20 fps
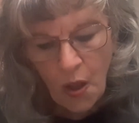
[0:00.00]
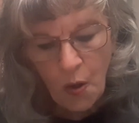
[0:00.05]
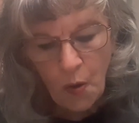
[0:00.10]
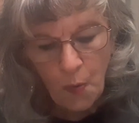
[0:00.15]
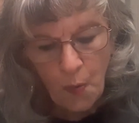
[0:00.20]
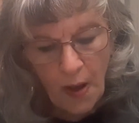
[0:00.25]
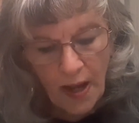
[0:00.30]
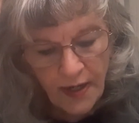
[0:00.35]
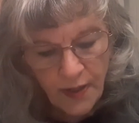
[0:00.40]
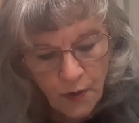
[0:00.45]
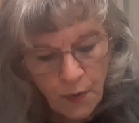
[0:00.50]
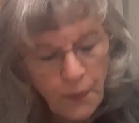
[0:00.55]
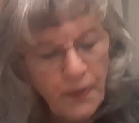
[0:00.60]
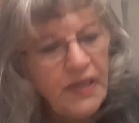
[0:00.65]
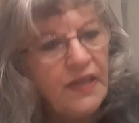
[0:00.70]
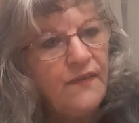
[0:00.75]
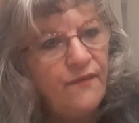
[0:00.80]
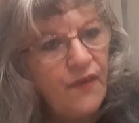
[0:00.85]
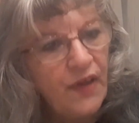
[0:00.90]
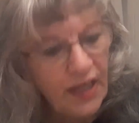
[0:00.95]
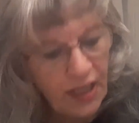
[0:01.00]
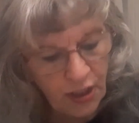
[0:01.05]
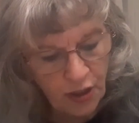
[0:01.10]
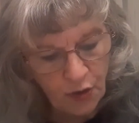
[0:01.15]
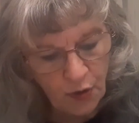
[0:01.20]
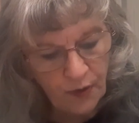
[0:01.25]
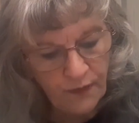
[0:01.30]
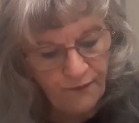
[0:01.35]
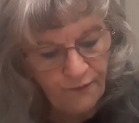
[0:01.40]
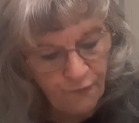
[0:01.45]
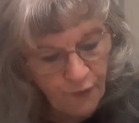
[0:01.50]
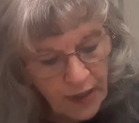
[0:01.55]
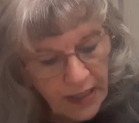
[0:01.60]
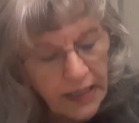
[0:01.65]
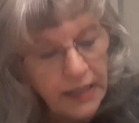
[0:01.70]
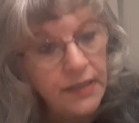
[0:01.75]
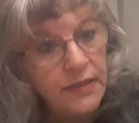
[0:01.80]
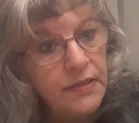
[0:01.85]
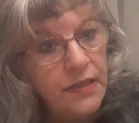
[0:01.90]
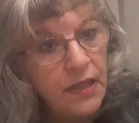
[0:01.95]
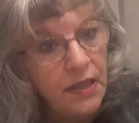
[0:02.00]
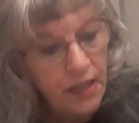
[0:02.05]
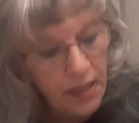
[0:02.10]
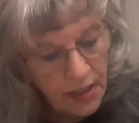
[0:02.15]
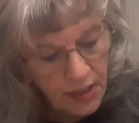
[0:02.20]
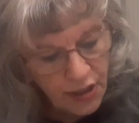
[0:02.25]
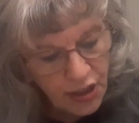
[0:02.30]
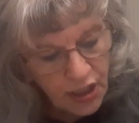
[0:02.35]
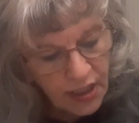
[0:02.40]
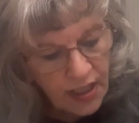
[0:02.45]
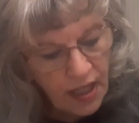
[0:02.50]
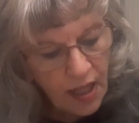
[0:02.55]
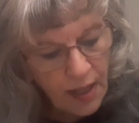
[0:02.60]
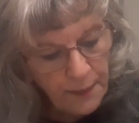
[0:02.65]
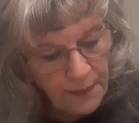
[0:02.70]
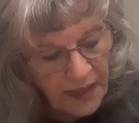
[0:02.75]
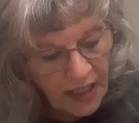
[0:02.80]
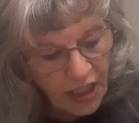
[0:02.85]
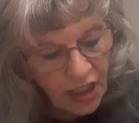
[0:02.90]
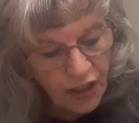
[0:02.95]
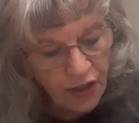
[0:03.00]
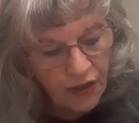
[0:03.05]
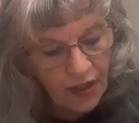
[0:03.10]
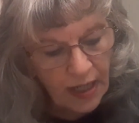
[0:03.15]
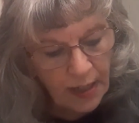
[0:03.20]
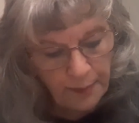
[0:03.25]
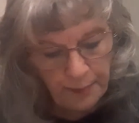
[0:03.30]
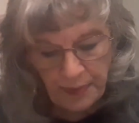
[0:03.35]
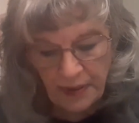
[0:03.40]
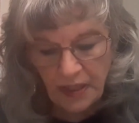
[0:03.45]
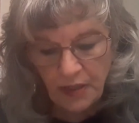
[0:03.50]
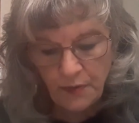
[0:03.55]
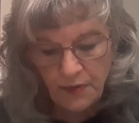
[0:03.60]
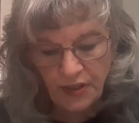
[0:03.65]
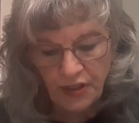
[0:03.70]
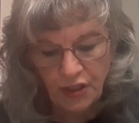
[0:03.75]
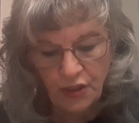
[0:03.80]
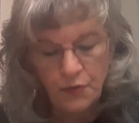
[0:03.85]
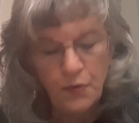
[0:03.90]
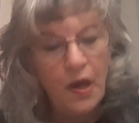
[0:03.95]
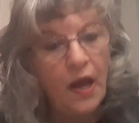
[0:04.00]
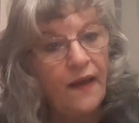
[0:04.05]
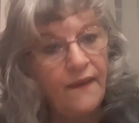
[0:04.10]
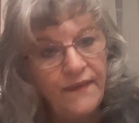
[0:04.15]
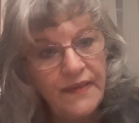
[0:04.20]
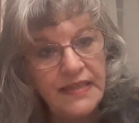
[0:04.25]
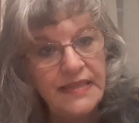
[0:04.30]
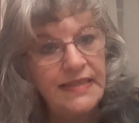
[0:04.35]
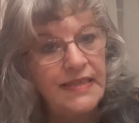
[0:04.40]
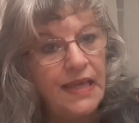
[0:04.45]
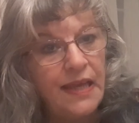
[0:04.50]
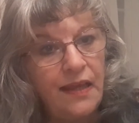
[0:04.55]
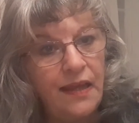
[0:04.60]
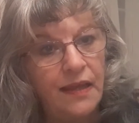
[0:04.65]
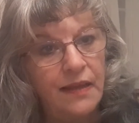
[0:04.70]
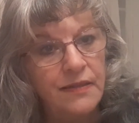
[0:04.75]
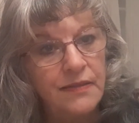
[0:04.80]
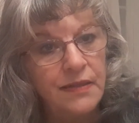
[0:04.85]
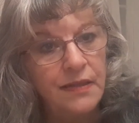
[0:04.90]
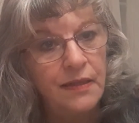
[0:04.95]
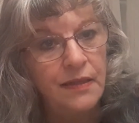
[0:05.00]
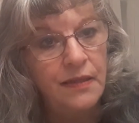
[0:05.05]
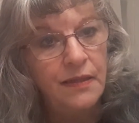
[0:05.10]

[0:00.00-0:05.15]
why don't we invite your friend to come here and be with you on the set?